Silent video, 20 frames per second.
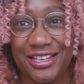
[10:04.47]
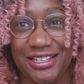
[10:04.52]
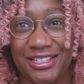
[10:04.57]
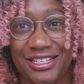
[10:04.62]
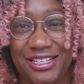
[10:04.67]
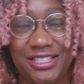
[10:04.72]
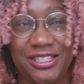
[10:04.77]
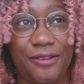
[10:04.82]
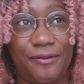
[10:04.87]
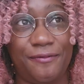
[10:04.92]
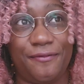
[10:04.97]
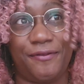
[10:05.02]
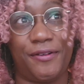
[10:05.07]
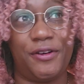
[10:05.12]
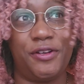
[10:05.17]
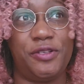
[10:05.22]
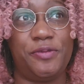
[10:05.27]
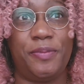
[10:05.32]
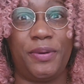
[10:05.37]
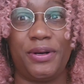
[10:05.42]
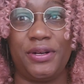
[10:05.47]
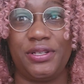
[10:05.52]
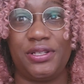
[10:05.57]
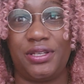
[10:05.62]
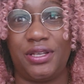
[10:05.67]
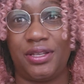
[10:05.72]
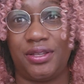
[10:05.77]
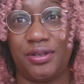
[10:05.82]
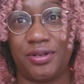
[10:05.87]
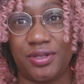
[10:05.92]
She's the first
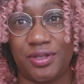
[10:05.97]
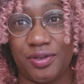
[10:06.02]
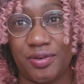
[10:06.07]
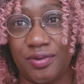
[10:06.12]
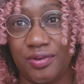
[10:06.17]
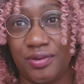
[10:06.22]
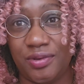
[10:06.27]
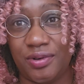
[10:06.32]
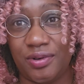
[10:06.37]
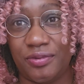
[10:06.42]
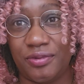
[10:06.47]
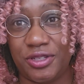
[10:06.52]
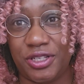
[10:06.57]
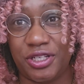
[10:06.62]
person at their school when